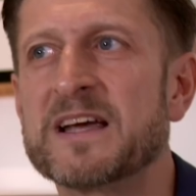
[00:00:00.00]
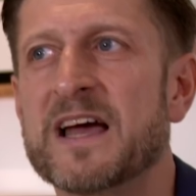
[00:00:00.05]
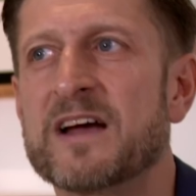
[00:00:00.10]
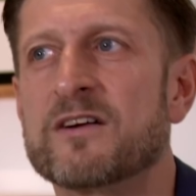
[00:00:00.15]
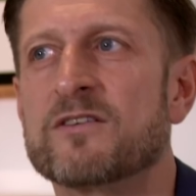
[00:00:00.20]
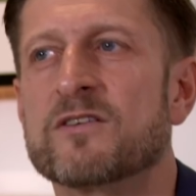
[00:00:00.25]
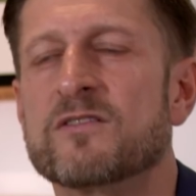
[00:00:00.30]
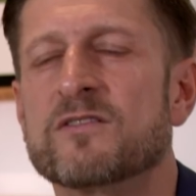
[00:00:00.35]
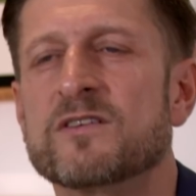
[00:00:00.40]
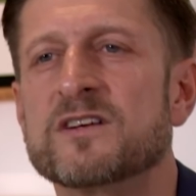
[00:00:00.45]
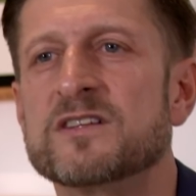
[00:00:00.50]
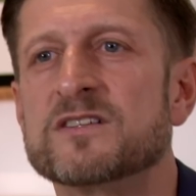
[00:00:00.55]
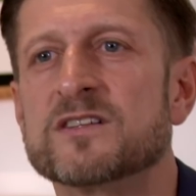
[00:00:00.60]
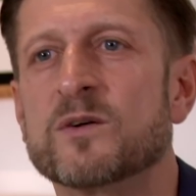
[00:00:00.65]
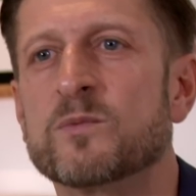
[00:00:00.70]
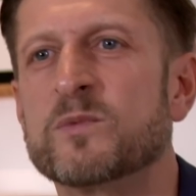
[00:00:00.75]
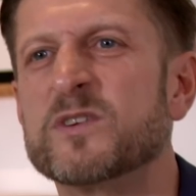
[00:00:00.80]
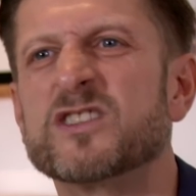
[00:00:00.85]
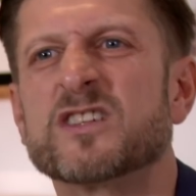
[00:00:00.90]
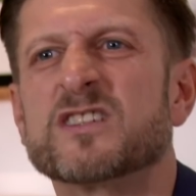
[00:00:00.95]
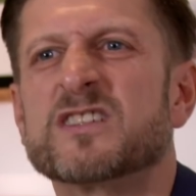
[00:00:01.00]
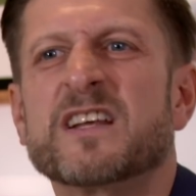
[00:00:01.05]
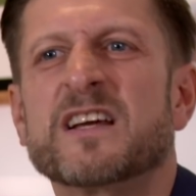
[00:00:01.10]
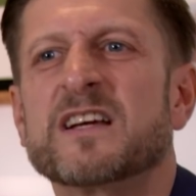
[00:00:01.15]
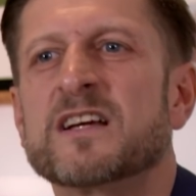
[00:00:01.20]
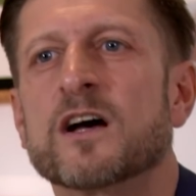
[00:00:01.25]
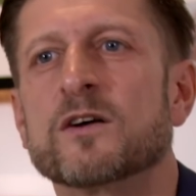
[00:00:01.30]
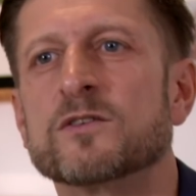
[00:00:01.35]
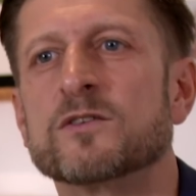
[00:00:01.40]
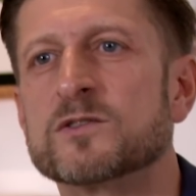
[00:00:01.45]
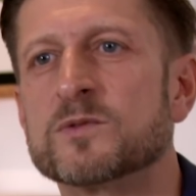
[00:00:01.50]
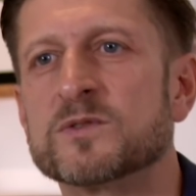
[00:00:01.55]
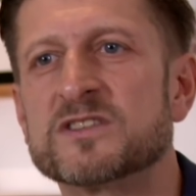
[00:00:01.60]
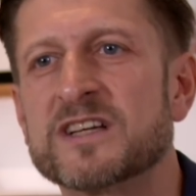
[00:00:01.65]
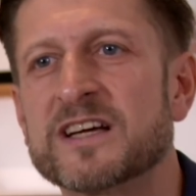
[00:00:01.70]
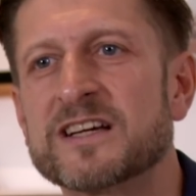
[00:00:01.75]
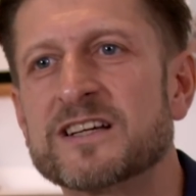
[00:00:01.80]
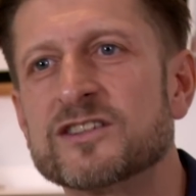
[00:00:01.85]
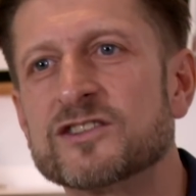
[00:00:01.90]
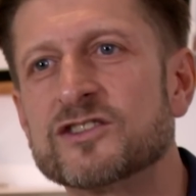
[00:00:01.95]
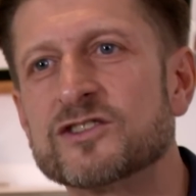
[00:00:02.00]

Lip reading: error is that we just then go to a second